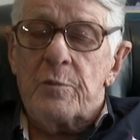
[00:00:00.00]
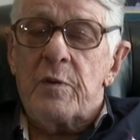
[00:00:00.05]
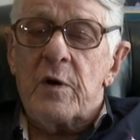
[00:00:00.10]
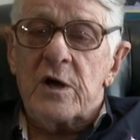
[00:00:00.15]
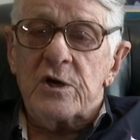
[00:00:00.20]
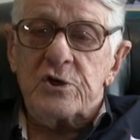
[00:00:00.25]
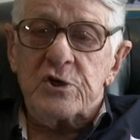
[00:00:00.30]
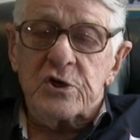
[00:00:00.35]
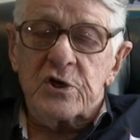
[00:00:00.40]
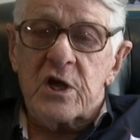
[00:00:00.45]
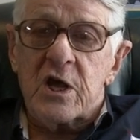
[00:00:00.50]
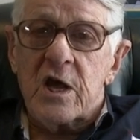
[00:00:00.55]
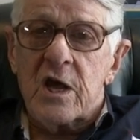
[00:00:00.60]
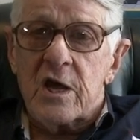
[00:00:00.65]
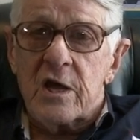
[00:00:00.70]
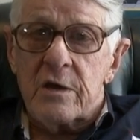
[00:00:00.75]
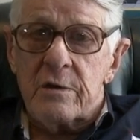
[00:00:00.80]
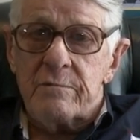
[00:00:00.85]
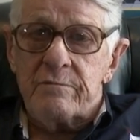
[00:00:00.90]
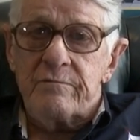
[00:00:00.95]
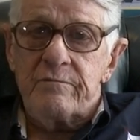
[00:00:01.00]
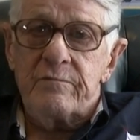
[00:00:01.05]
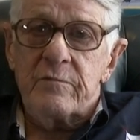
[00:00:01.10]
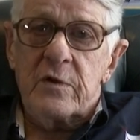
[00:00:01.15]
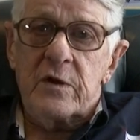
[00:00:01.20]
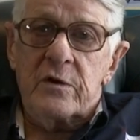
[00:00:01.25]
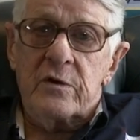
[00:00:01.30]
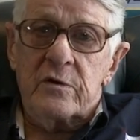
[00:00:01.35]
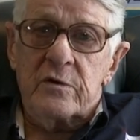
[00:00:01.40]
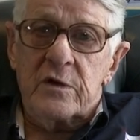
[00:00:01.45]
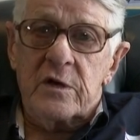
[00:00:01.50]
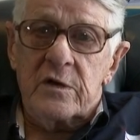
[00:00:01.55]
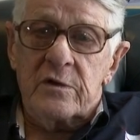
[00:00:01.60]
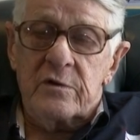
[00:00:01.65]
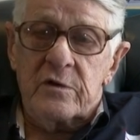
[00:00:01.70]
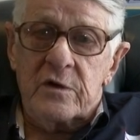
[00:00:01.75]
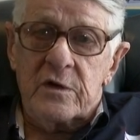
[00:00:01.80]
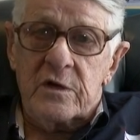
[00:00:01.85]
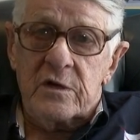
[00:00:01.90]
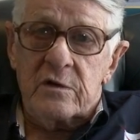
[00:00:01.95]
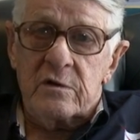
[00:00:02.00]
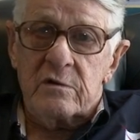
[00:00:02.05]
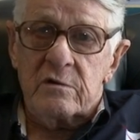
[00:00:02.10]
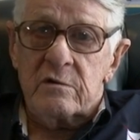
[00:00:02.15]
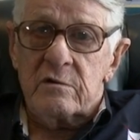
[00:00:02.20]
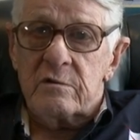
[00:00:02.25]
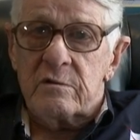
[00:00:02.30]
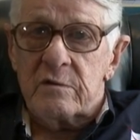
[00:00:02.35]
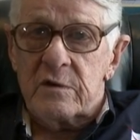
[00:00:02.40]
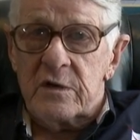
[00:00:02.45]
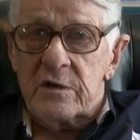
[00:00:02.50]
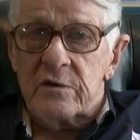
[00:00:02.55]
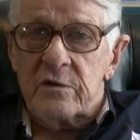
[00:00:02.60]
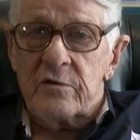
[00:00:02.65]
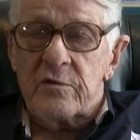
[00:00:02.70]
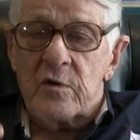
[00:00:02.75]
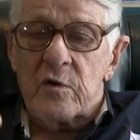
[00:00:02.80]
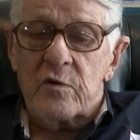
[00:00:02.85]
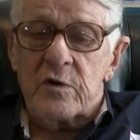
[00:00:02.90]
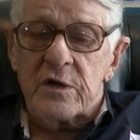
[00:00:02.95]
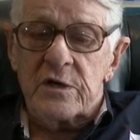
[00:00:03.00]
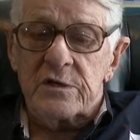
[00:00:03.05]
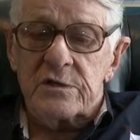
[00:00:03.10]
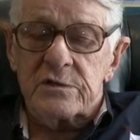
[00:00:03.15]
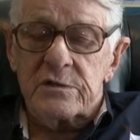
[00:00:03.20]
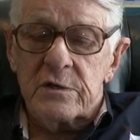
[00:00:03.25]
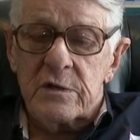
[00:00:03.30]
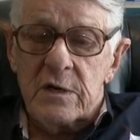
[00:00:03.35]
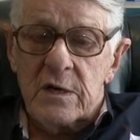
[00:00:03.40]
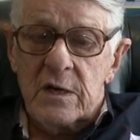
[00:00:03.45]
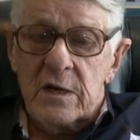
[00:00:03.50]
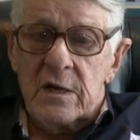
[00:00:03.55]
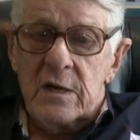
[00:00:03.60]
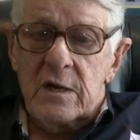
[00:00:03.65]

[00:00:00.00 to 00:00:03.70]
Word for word: the depression came in in the uh, in the 30s,